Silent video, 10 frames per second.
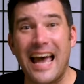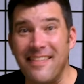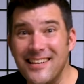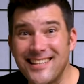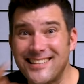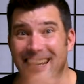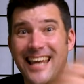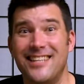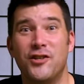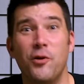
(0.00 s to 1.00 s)
And this is
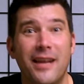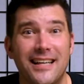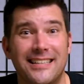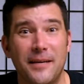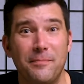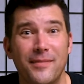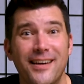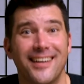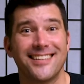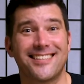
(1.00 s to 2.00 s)
today's 2-minute tip,
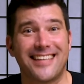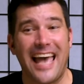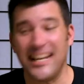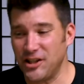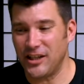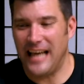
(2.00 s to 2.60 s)
sketch.